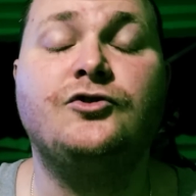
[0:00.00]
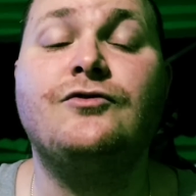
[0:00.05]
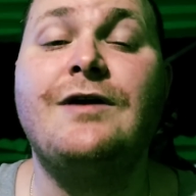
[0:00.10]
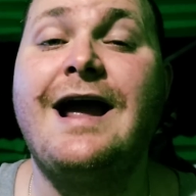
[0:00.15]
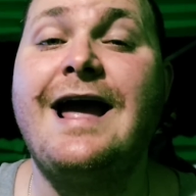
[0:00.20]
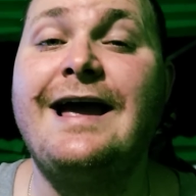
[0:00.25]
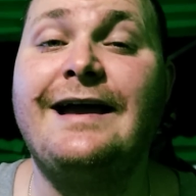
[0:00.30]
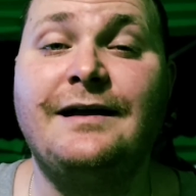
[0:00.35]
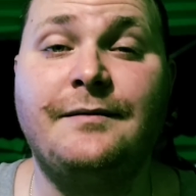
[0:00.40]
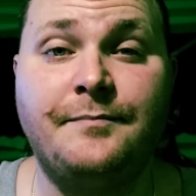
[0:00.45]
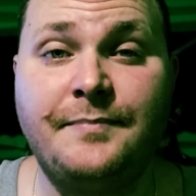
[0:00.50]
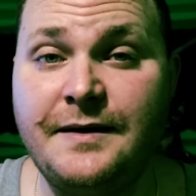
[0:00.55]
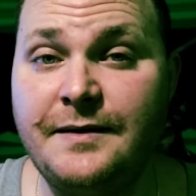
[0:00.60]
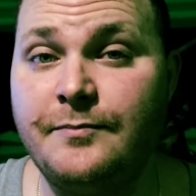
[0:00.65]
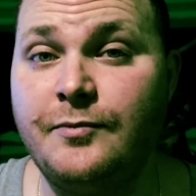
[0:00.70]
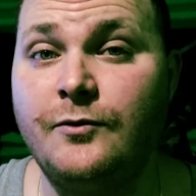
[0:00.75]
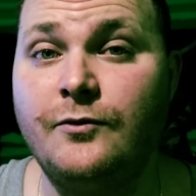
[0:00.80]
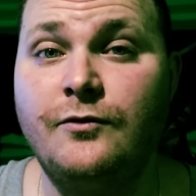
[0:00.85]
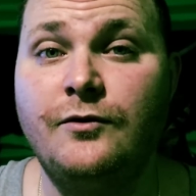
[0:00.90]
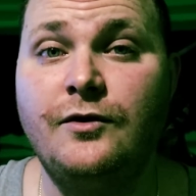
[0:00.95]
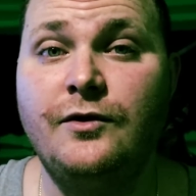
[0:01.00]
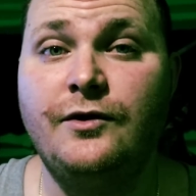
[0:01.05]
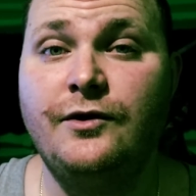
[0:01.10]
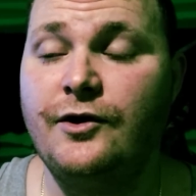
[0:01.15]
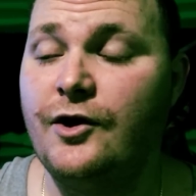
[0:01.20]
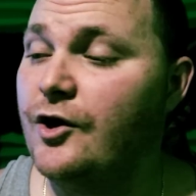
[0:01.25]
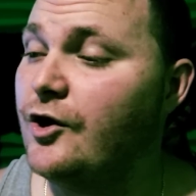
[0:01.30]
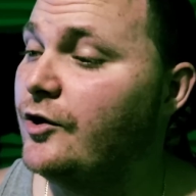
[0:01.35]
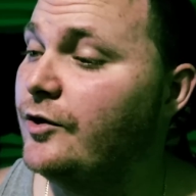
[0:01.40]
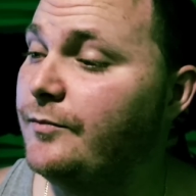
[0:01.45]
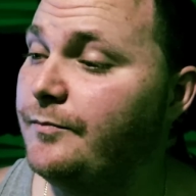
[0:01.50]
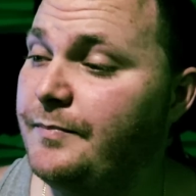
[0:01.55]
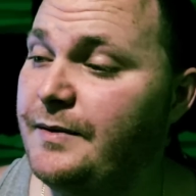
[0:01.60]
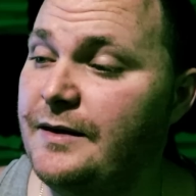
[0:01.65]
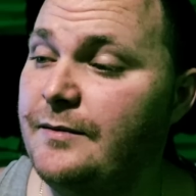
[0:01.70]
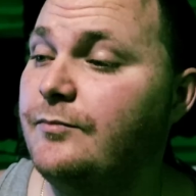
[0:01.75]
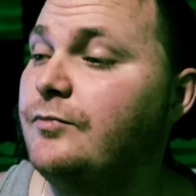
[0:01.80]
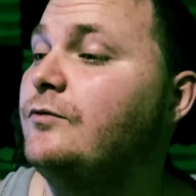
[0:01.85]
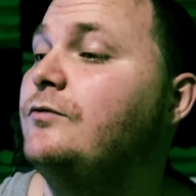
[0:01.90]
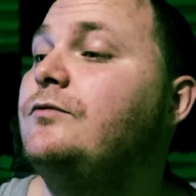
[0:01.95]
dragging people, hurting
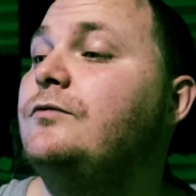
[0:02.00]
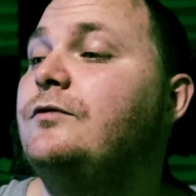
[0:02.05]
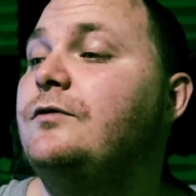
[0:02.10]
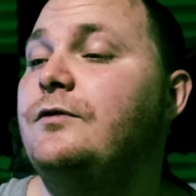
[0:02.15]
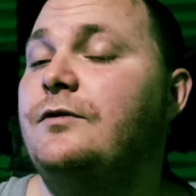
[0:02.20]
people.